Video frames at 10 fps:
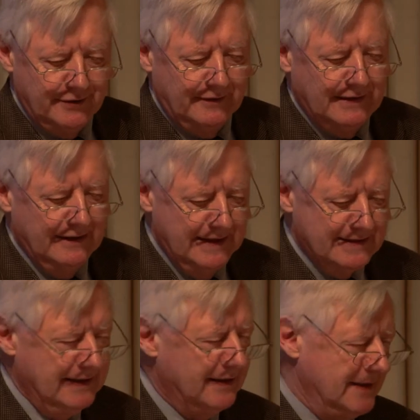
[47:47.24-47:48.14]
can clearly
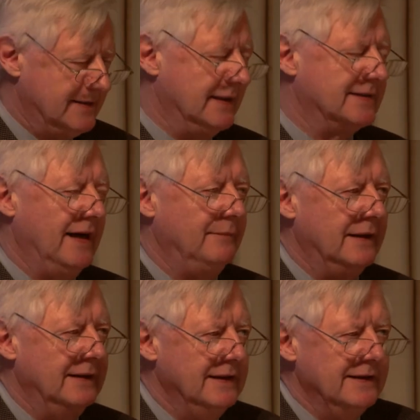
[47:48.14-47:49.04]
see on this
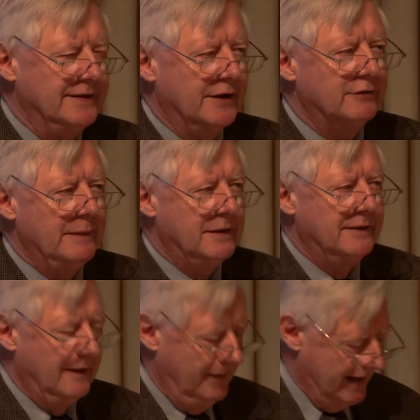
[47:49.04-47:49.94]
example, the grip
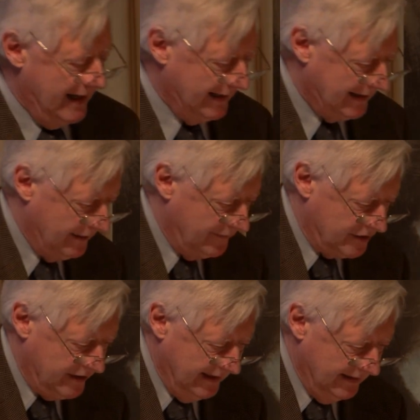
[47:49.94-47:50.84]
on the handle of the
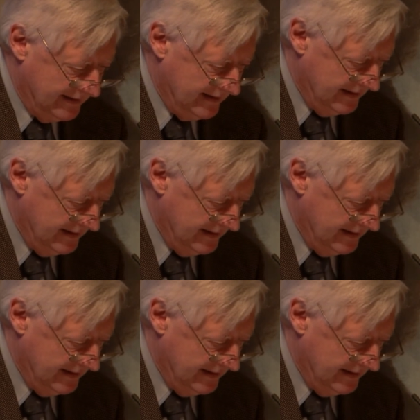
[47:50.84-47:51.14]
shield